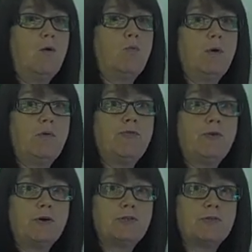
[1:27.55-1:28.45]
we
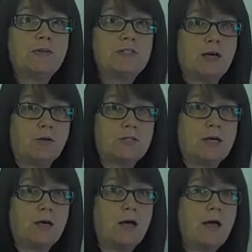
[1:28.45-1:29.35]
referred to the
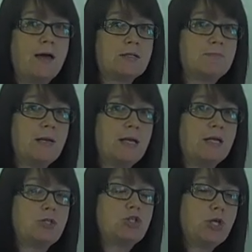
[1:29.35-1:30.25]
delta as
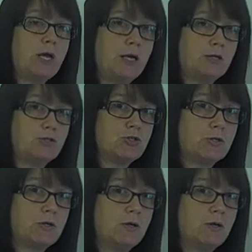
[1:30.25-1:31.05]
meaning change.